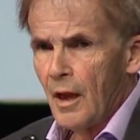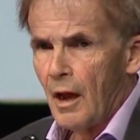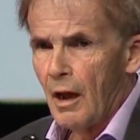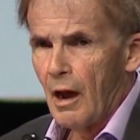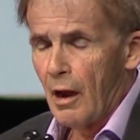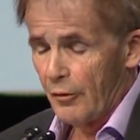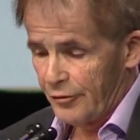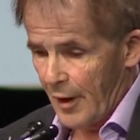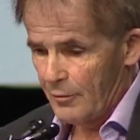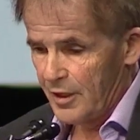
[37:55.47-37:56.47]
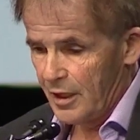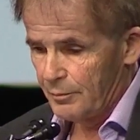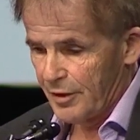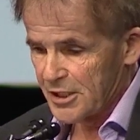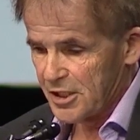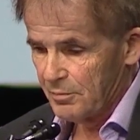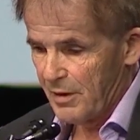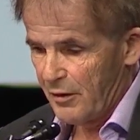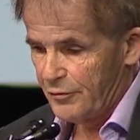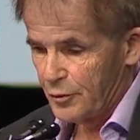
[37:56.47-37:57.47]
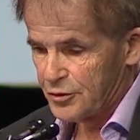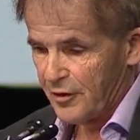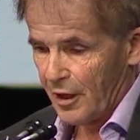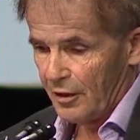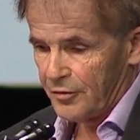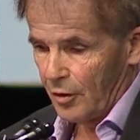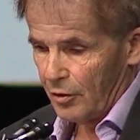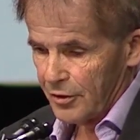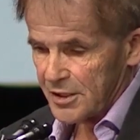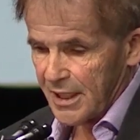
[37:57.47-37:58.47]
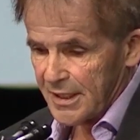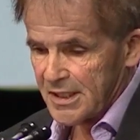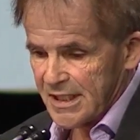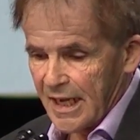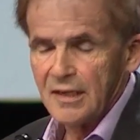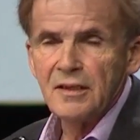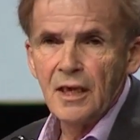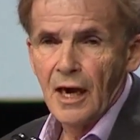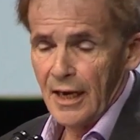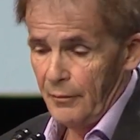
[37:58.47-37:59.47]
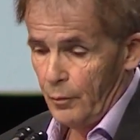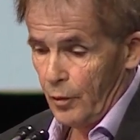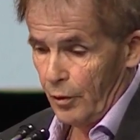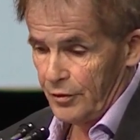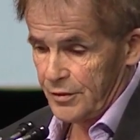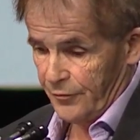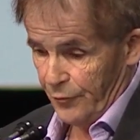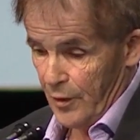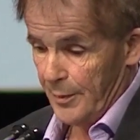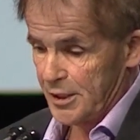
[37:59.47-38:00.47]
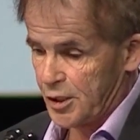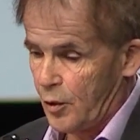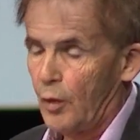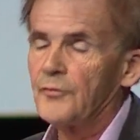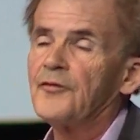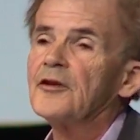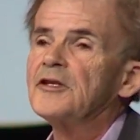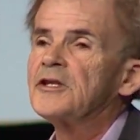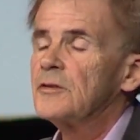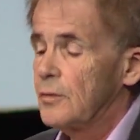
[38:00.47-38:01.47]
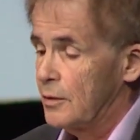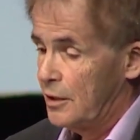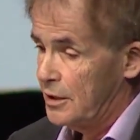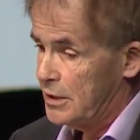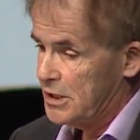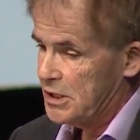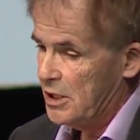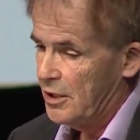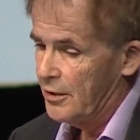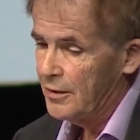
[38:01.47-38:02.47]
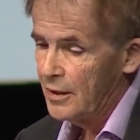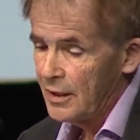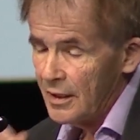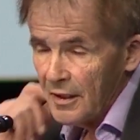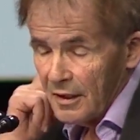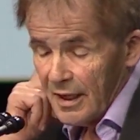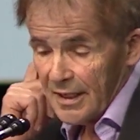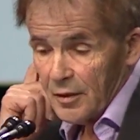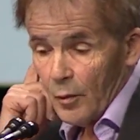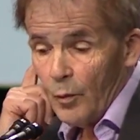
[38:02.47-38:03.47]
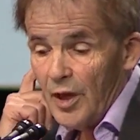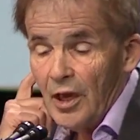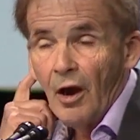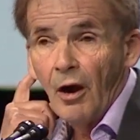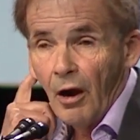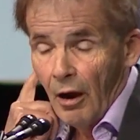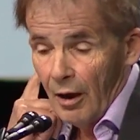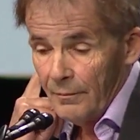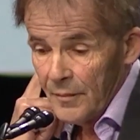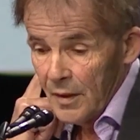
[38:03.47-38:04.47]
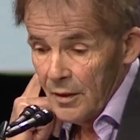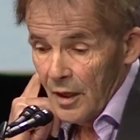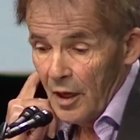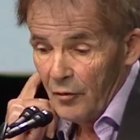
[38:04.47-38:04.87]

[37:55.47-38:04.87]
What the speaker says: Our founding president, Mary Futrell, told us at the second EI World Women's Conference earlier this year that we are a